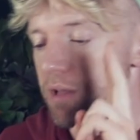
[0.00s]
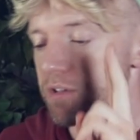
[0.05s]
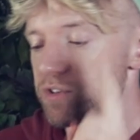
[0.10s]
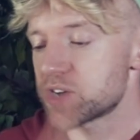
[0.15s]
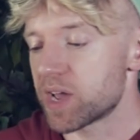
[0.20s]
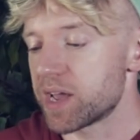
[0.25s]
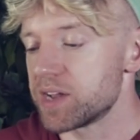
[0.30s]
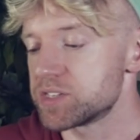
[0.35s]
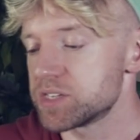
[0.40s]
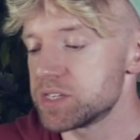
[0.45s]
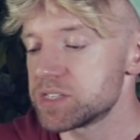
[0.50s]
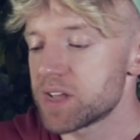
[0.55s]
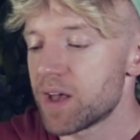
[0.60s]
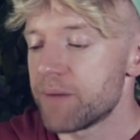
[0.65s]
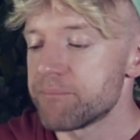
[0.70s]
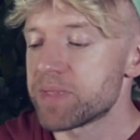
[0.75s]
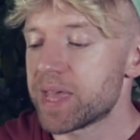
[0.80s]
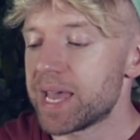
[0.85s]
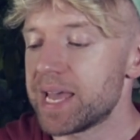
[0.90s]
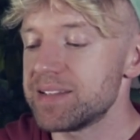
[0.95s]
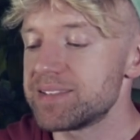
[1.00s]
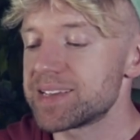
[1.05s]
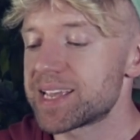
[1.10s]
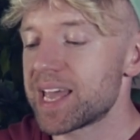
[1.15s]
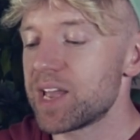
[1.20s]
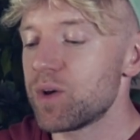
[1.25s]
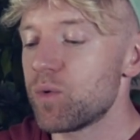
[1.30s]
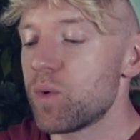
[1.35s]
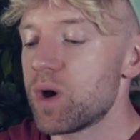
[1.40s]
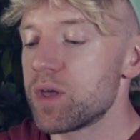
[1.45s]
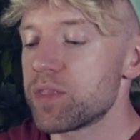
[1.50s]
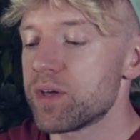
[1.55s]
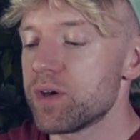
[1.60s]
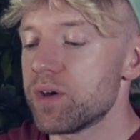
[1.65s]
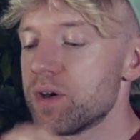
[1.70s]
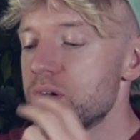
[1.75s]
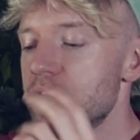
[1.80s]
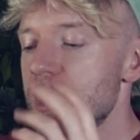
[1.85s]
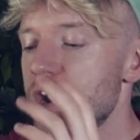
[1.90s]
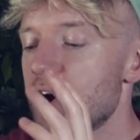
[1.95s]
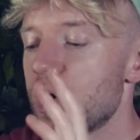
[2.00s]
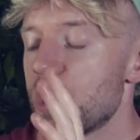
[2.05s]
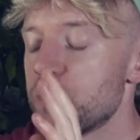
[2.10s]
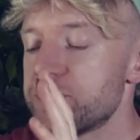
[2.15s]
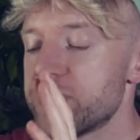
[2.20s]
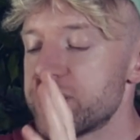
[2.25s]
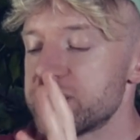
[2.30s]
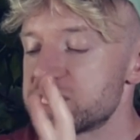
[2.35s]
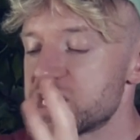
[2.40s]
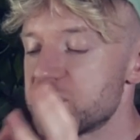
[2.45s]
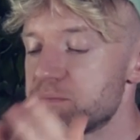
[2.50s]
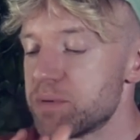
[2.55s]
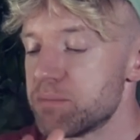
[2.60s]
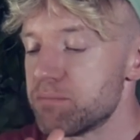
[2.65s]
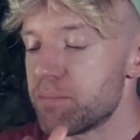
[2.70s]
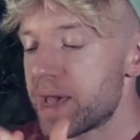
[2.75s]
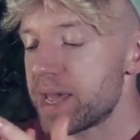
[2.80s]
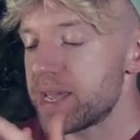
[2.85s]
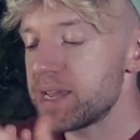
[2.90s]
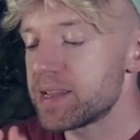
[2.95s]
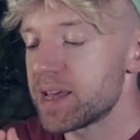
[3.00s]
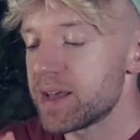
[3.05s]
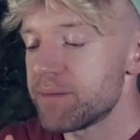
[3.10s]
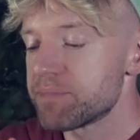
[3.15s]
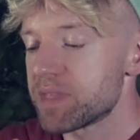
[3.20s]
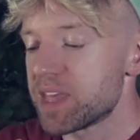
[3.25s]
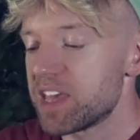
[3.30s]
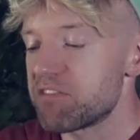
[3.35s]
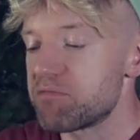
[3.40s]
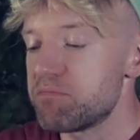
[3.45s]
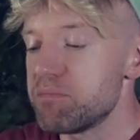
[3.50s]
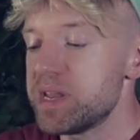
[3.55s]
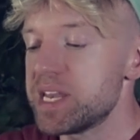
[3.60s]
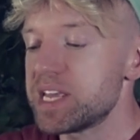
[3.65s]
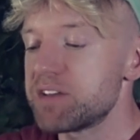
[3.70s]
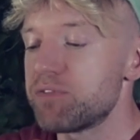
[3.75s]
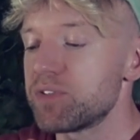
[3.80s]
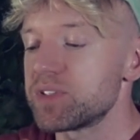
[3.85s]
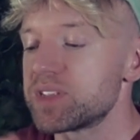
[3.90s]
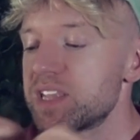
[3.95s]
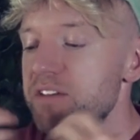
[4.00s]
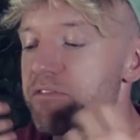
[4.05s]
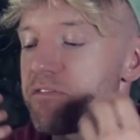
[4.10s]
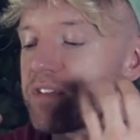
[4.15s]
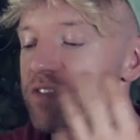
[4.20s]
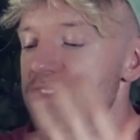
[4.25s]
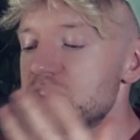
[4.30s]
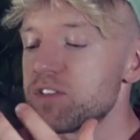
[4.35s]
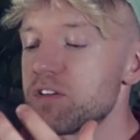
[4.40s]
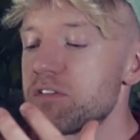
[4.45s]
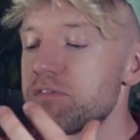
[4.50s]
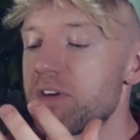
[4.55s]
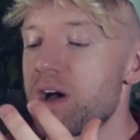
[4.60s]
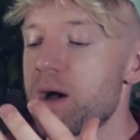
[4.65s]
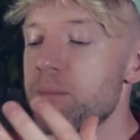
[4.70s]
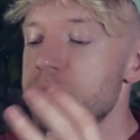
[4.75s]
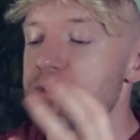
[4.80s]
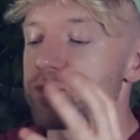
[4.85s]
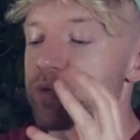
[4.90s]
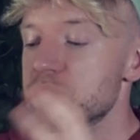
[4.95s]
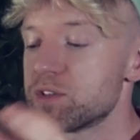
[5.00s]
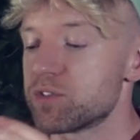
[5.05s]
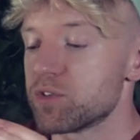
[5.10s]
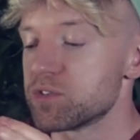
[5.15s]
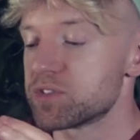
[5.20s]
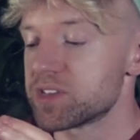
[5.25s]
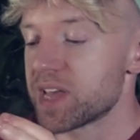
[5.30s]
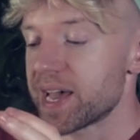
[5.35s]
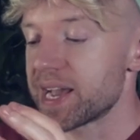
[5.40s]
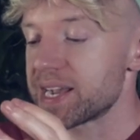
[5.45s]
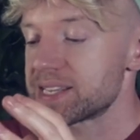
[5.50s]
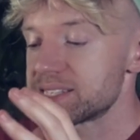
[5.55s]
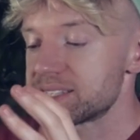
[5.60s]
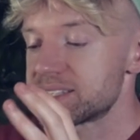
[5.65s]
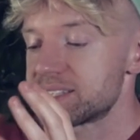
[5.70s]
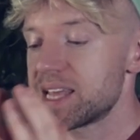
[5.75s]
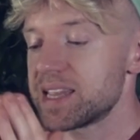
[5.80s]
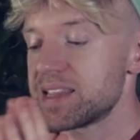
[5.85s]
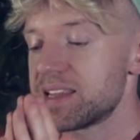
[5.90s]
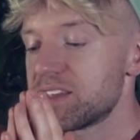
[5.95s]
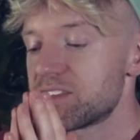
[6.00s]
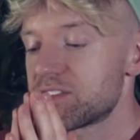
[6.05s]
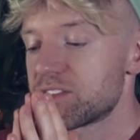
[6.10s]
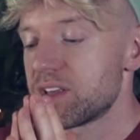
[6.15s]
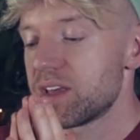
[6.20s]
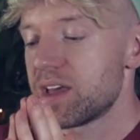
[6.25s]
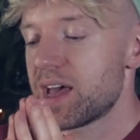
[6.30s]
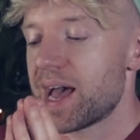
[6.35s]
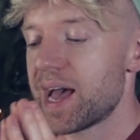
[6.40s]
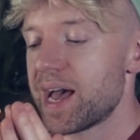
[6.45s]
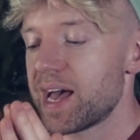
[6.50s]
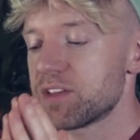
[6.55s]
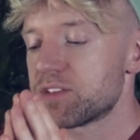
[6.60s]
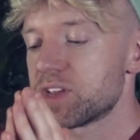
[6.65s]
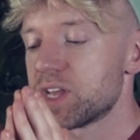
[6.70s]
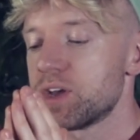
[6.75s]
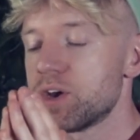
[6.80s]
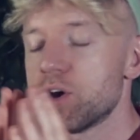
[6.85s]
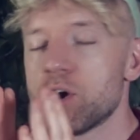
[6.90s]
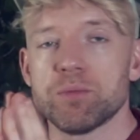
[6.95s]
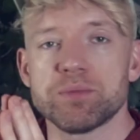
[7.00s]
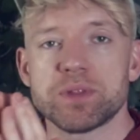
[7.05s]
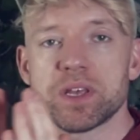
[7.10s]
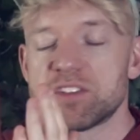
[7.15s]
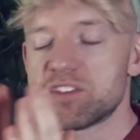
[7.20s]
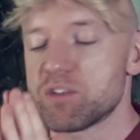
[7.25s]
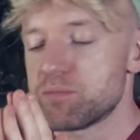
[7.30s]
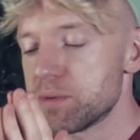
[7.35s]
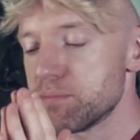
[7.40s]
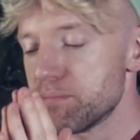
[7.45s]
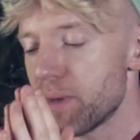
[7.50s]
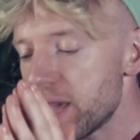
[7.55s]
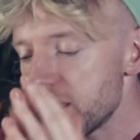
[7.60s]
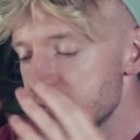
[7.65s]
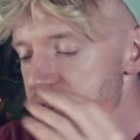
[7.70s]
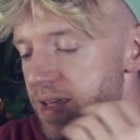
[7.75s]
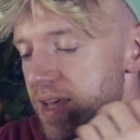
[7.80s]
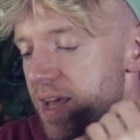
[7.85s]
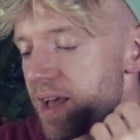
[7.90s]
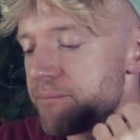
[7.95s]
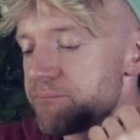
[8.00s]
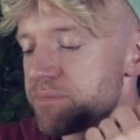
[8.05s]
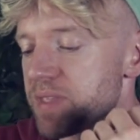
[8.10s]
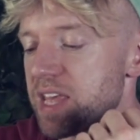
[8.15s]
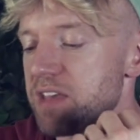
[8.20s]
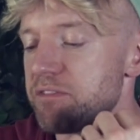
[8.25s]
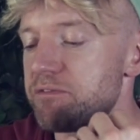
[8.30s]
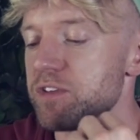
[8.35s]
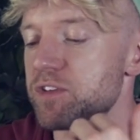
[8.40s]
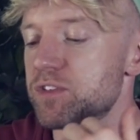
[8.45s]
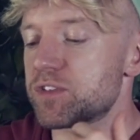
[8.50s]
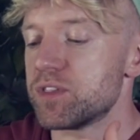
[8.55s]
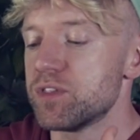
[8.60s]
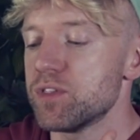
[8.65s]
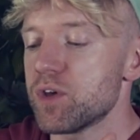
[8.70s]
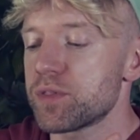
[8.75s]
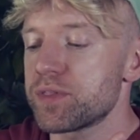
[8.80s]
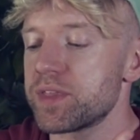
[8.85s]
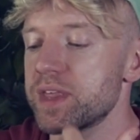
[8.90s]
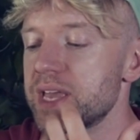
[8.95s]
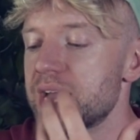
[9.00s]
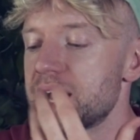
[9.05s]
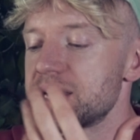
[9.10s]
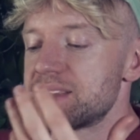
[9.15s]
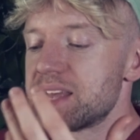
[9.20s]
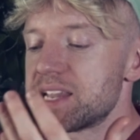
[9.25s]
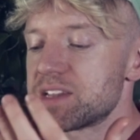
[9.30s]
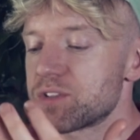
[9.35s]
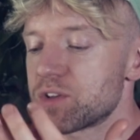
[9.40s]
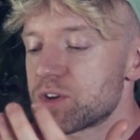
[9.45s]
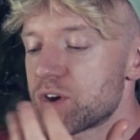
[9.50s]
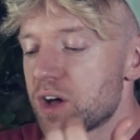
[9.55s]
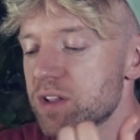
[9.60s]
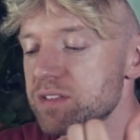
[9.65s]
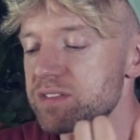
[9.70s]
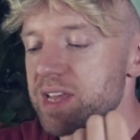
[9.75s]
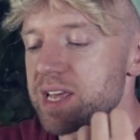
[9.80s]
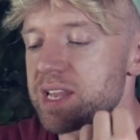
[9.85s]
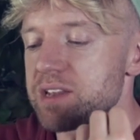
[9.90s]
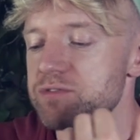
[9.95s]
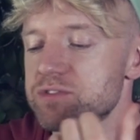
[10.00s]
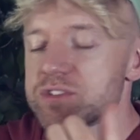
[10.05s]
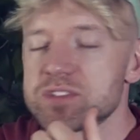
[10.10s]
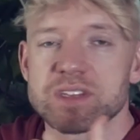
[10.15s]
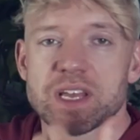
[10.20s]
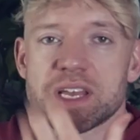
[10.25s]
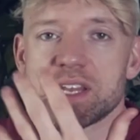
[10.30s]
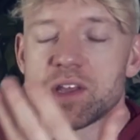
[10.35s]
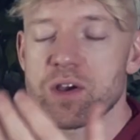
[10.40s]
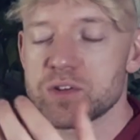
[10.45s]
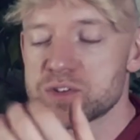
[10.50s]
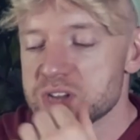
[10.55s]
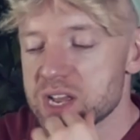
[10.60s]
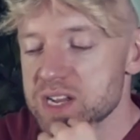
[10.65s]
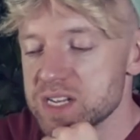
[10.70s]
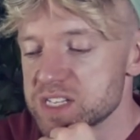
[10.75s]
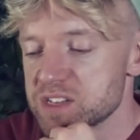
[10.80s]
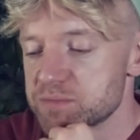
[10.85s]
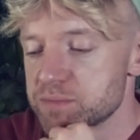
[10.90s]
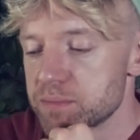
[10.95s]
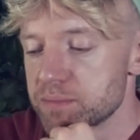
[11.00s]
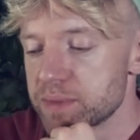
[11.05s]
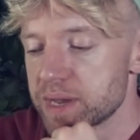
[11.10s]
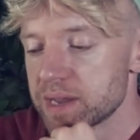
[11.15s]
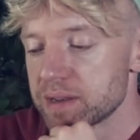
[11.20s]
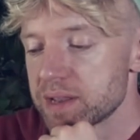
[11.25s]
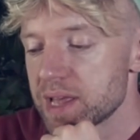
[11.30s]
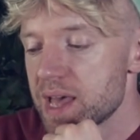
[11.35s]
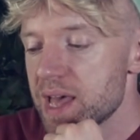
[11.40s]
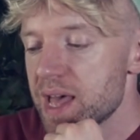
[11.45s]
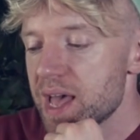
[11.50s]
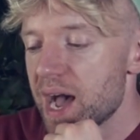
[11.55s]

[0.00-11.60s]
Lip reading: Changes indicate whether updates have been made. If meaningful differences are found between the 2 texts, set this as updates have been made. If there's nothing identical content, just say no changes have been made.